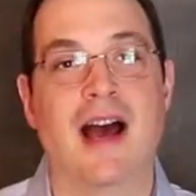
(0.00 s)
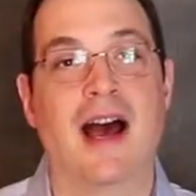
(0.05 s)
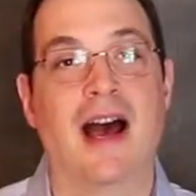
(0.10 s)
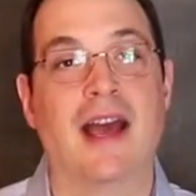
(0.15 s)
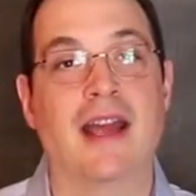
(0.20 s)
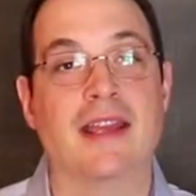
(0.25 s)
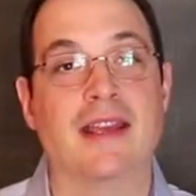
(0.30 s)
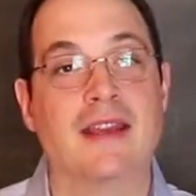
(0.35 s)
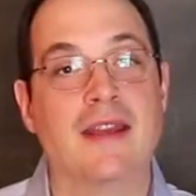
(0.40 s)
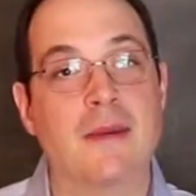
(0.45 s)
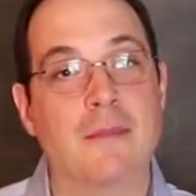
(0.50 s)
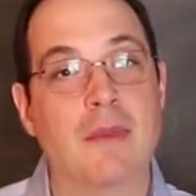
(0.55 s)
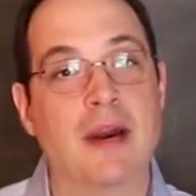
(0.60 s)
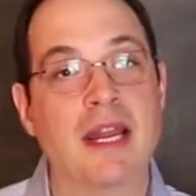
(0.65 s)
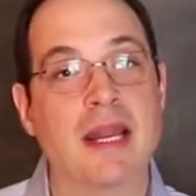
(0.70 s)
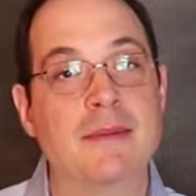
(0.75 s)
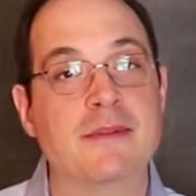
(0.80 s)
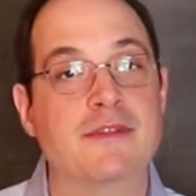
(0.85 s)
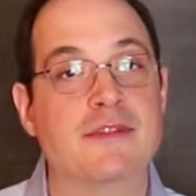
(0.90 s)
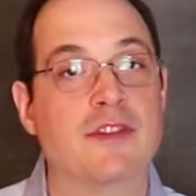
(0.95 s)
Hi, my
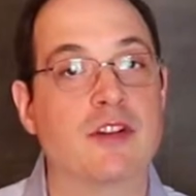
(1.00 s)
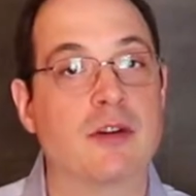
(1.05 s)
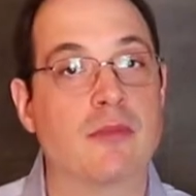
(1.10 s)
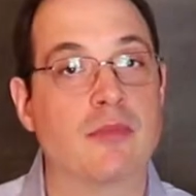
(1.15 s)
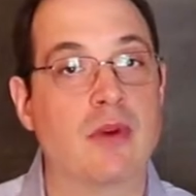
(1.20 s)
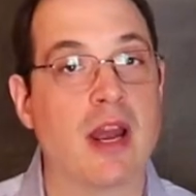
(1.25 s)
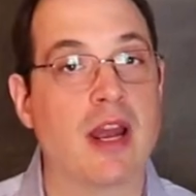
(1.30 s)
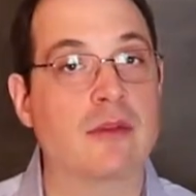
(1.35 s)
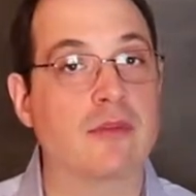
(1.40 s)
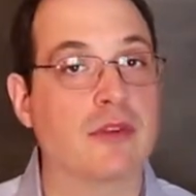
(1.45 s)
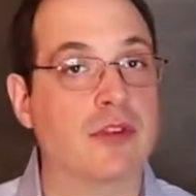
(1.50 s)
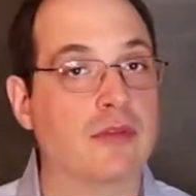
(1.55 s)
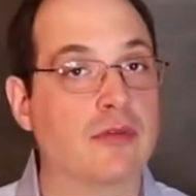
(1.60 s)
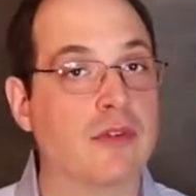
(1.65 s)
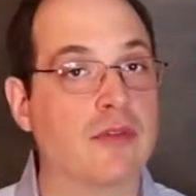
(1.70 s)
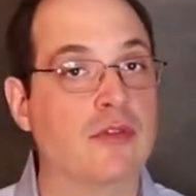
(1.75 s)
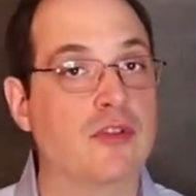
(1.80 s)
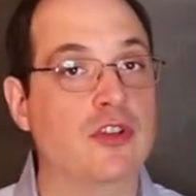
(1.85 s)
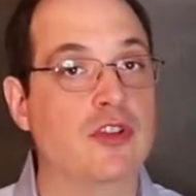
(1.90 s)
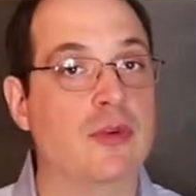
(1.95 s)
name's Finn O'Brien with
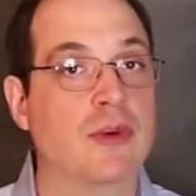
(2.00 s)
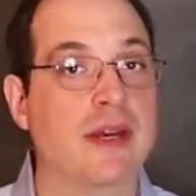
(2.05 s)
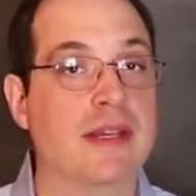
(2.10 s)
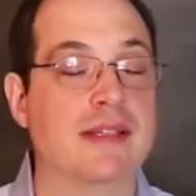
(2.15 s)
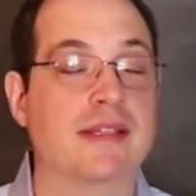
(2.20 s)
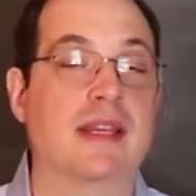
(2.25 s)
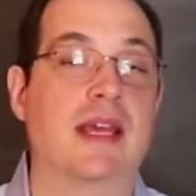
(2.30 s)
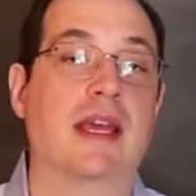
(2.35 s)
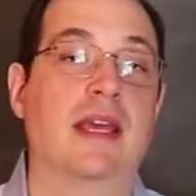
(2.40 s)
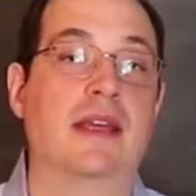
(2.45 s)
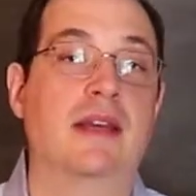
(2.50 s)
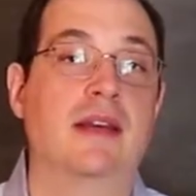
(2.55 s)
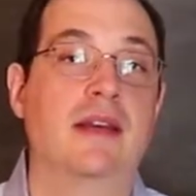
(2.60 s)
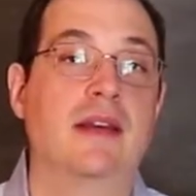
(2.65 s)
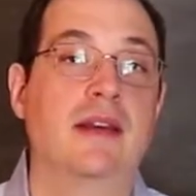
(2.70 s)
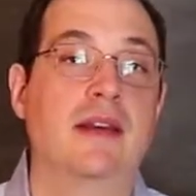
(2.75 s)
Griven USA,